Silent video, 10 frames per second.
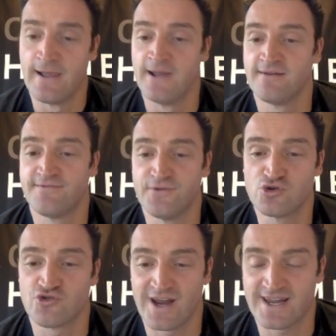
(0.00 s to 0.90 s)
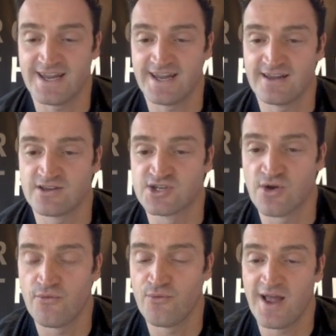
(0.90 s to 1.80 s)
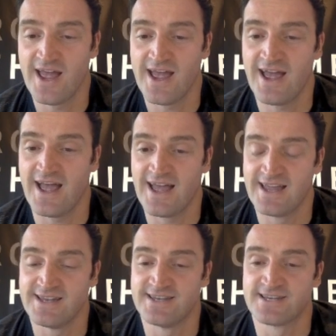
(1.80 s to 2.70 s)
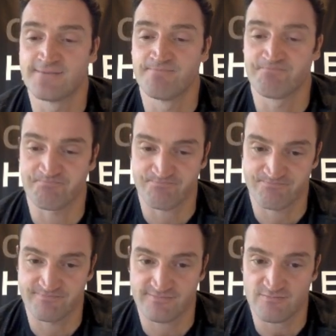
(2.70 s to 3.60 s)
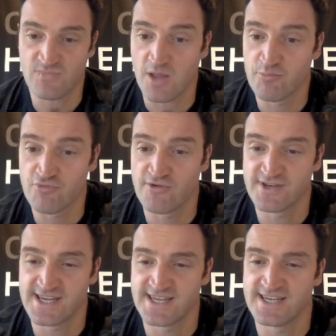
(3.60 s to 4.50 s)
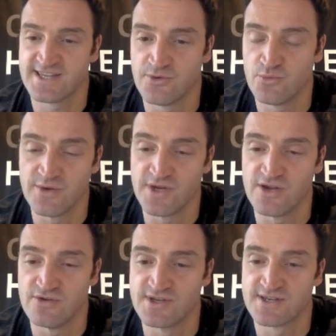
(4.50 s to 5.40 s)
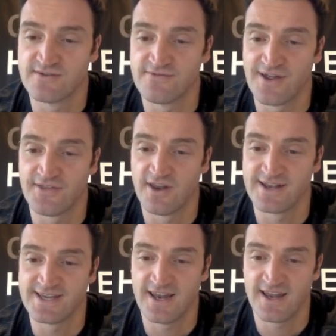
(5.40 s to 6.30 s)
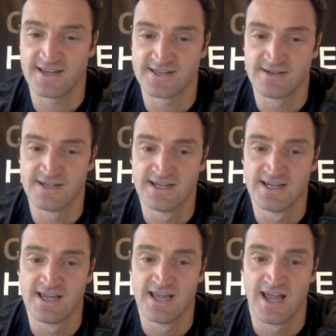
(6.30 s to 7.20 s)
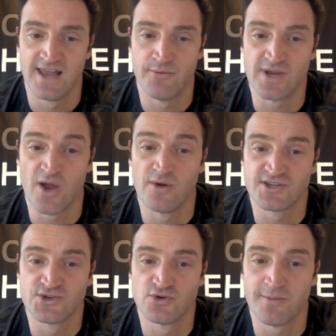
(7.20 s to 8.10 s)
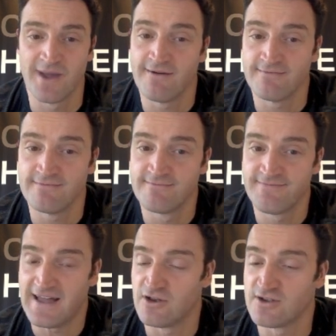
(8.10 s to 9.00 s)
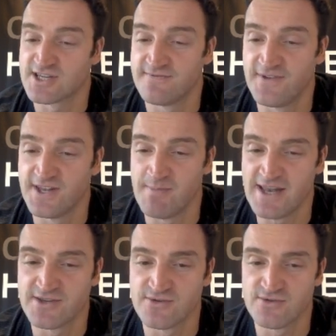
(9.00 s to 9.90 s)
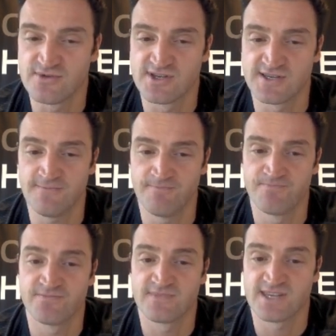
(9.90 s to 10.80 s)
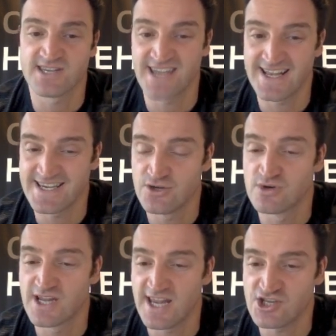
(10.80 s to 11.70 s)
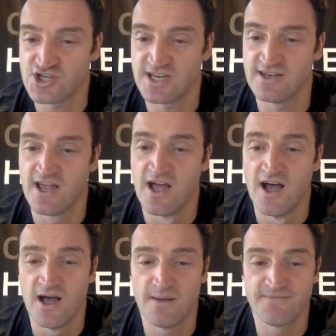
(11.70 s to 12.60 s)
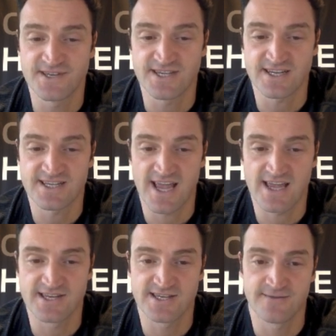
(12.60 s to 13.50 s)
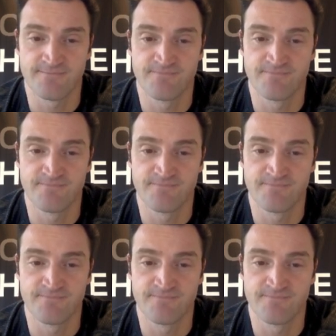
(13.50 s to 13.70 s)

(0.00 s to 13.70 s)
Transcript: food tracking software and processes that we use throughout the 90 days. And then we go on to talk about fat loss fundamentals, setting your kitchen up for success,